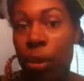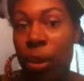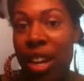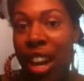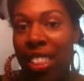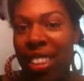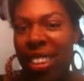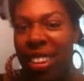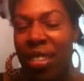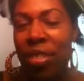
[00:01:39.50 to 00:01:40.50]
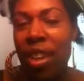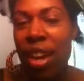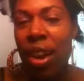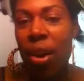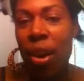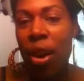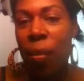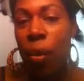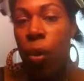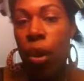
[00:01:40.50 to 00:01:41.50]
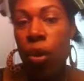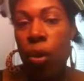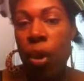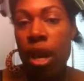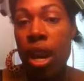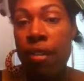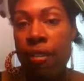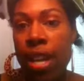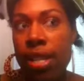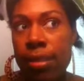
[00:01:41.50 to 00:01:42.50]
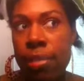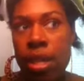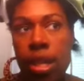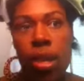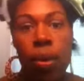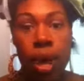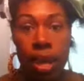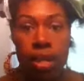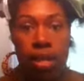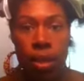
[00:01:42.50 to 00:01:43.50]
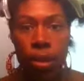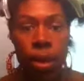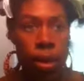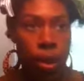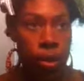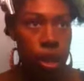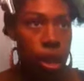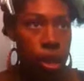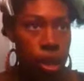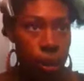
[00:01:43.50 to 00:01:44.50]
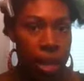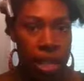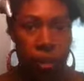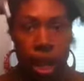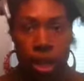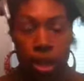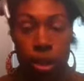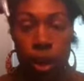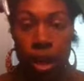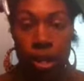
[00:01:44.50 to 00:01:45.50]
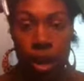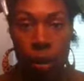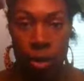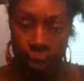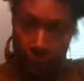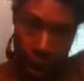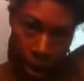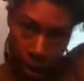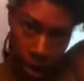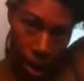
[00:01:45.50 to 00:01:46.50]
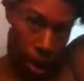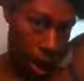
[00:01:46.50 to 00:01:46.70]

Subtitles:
Renee Love, or on Facebook. Okay, so here goes. So basically what I do, I start with the back.